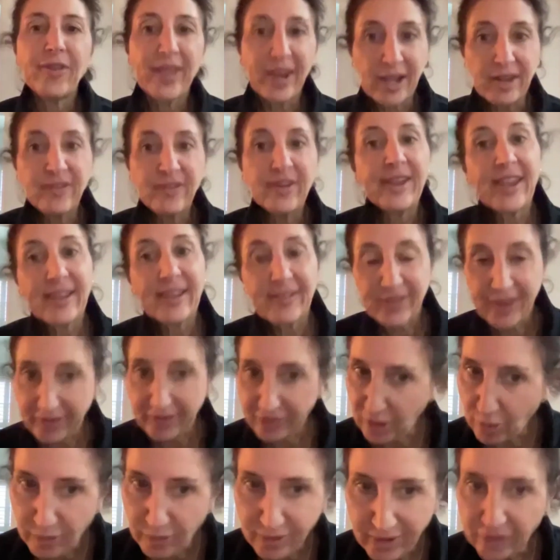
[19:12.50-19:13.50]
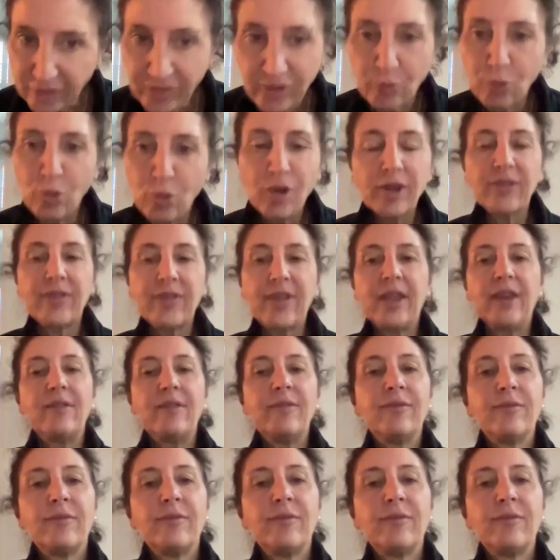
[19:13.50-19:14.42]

then it doesn't work then.